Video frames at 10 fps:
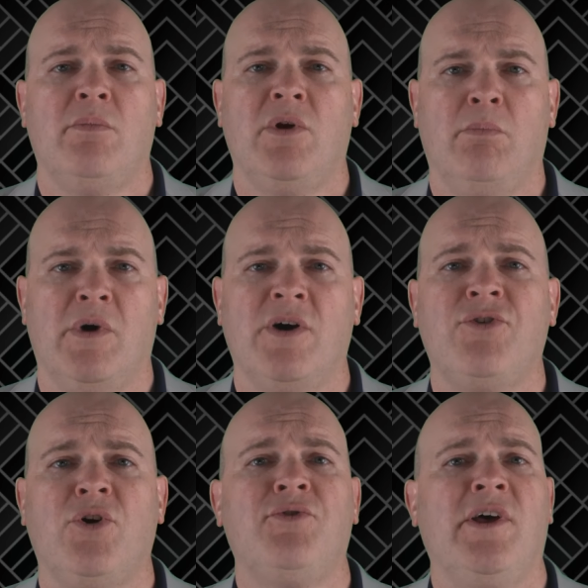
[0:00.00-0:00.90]
But
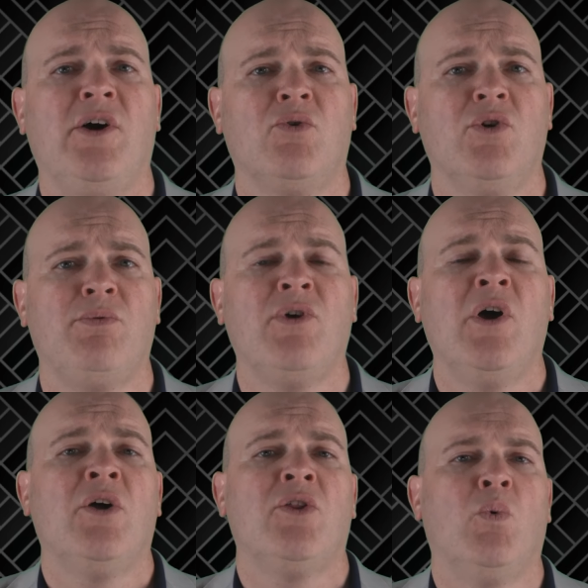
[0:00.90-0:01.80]
amongst hotel groups,
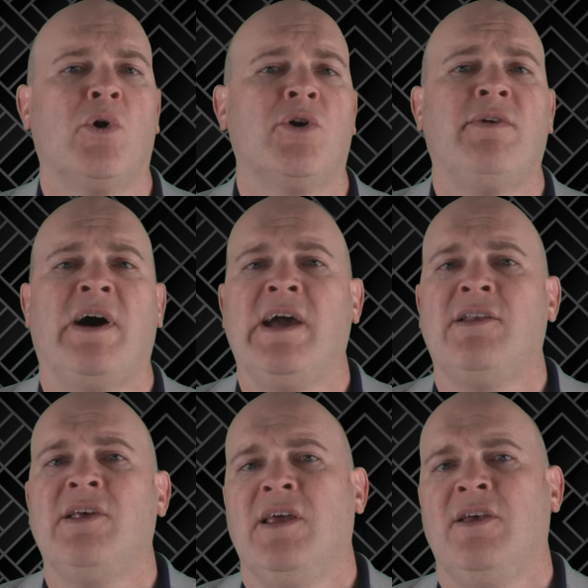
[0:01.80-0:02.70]
the World of Hyatt